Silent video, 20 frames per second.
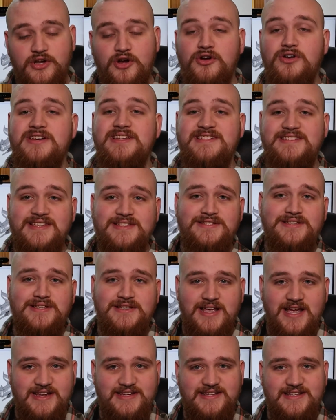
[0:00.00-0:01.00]
current
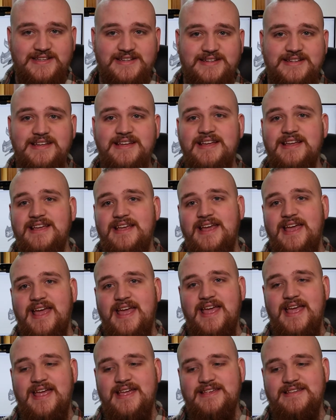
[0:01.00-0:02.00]
existing idea
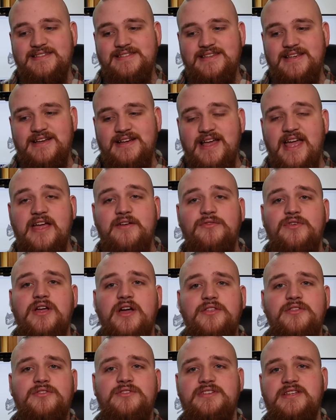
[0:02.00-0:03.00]
is every
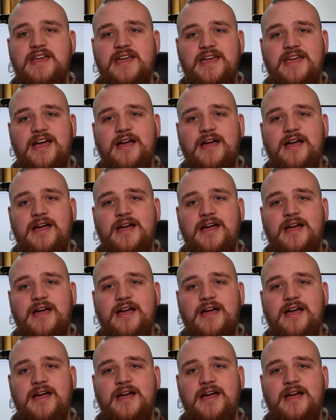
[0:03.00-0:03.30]
other day